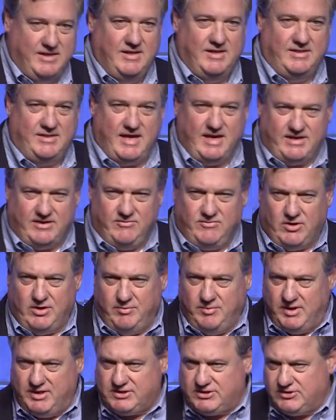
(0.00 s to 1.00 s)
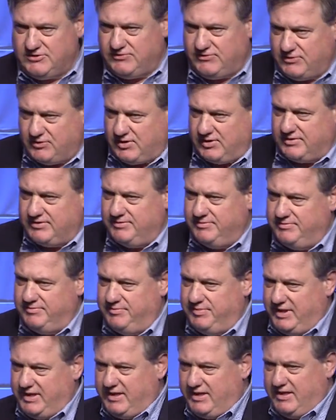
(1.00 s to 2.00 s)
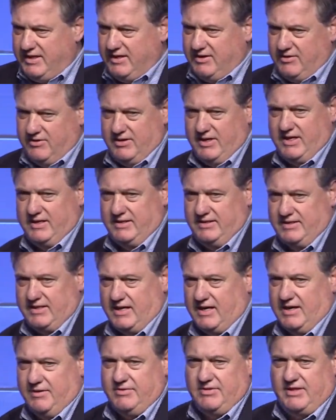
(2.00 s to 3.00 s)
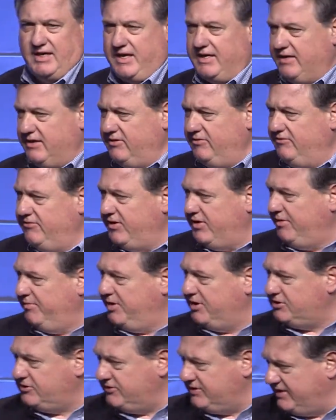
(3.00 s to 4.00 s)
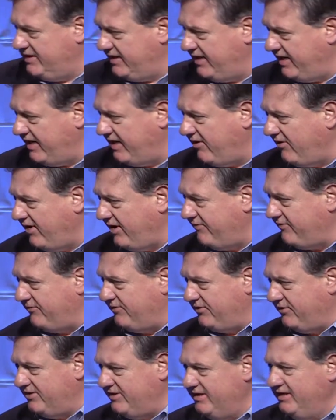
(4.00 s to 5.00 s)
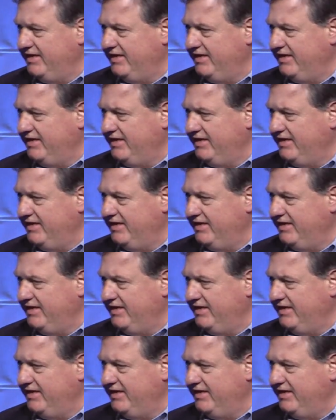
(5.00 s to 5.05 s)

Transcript: Thank you very much for being here, and thank you very much to the ARF for